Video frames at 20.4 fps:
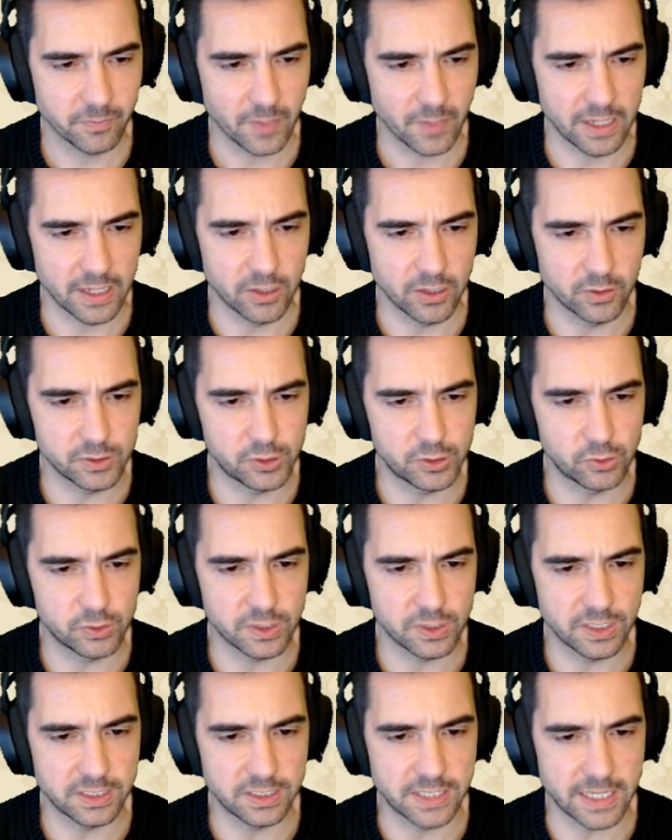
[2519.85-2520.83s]
I know he's
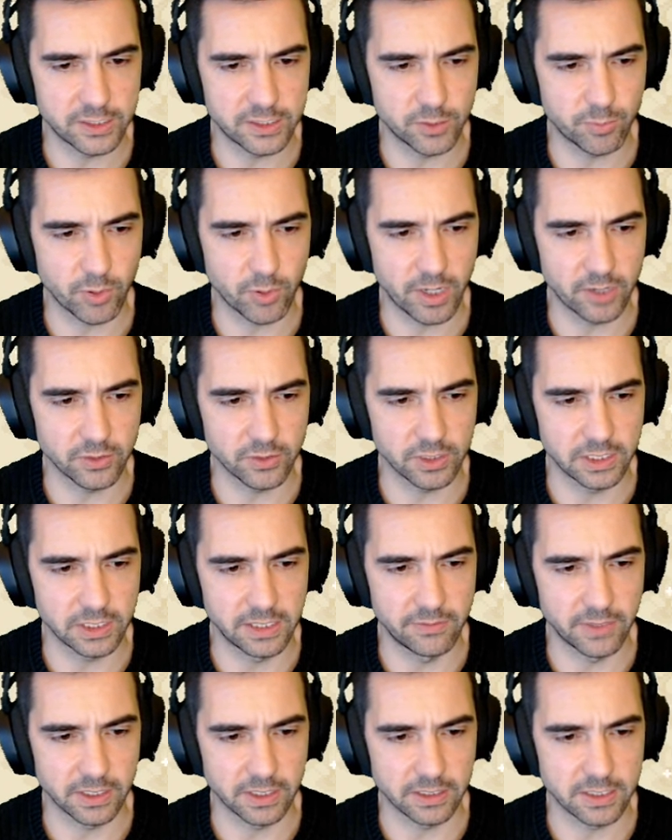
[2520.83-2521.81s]
using the dead to prey on the
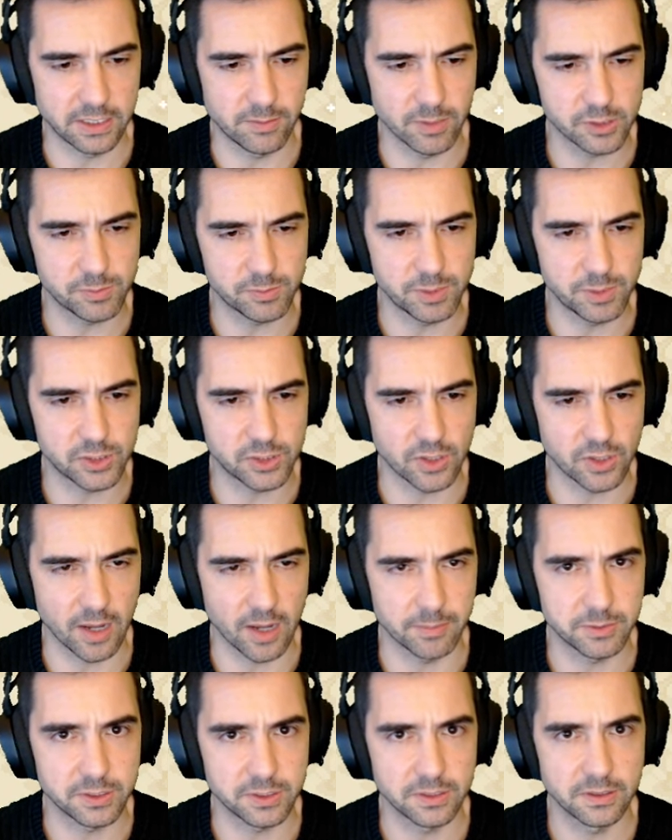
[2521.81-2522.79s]
living. He must be
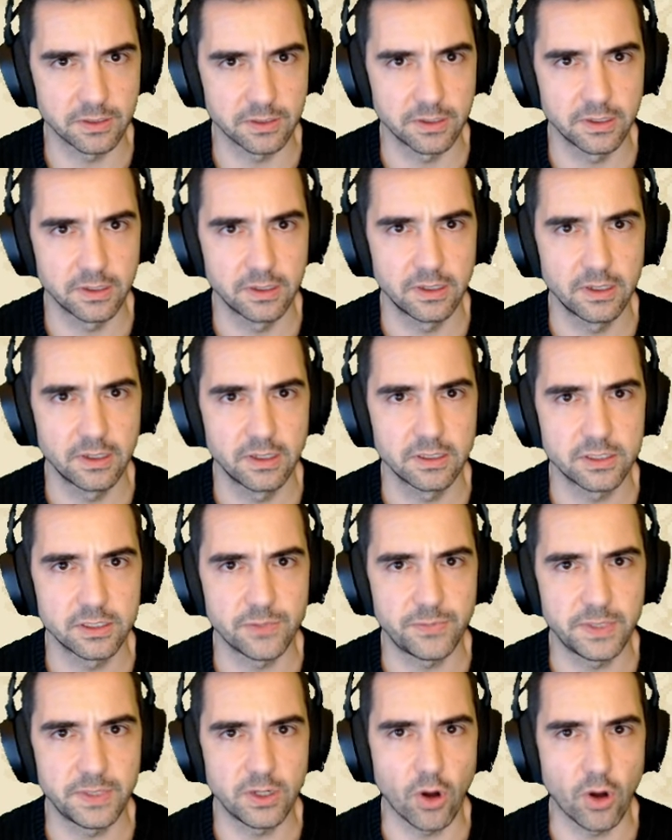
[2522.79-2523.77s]
stopped.
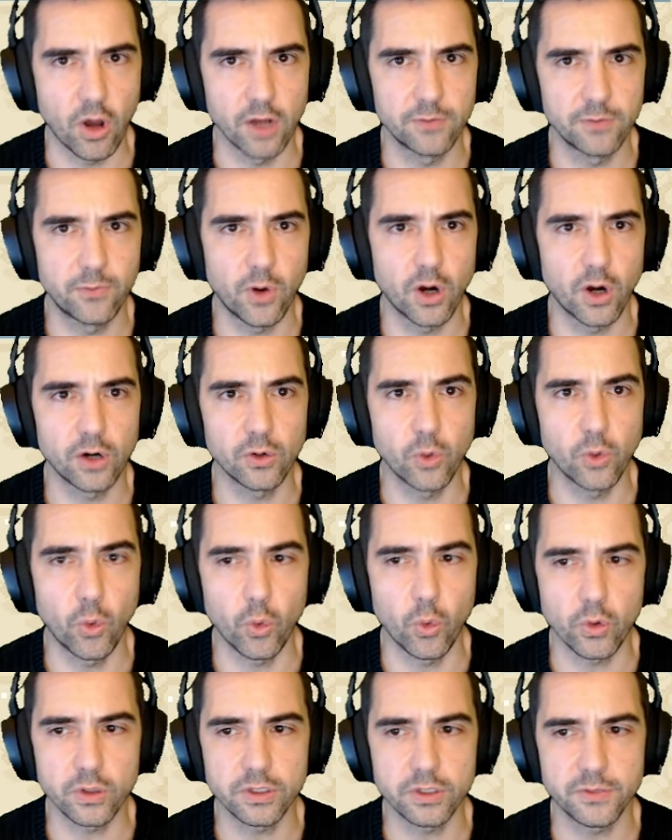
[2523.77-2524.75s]
Defeat Odvar
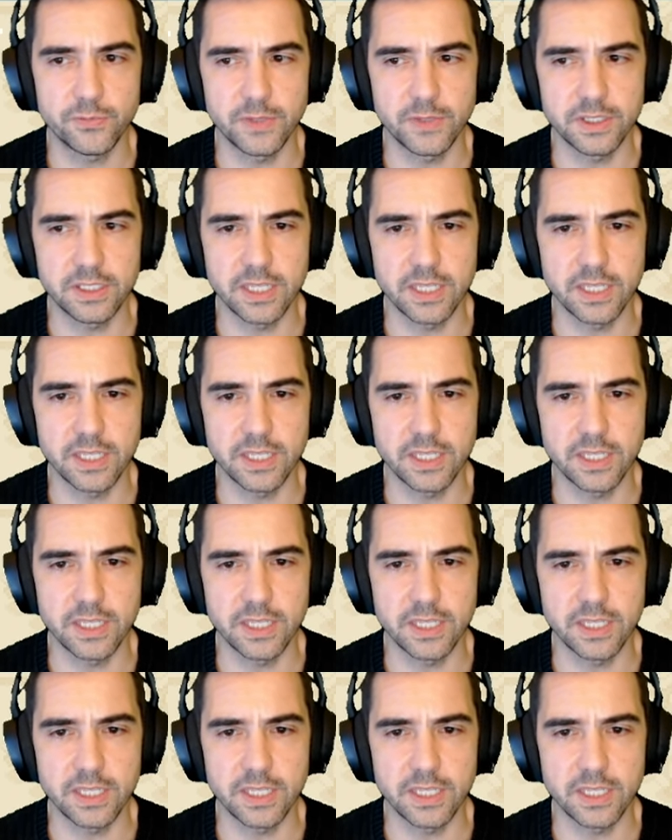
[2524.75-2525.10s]
or defeat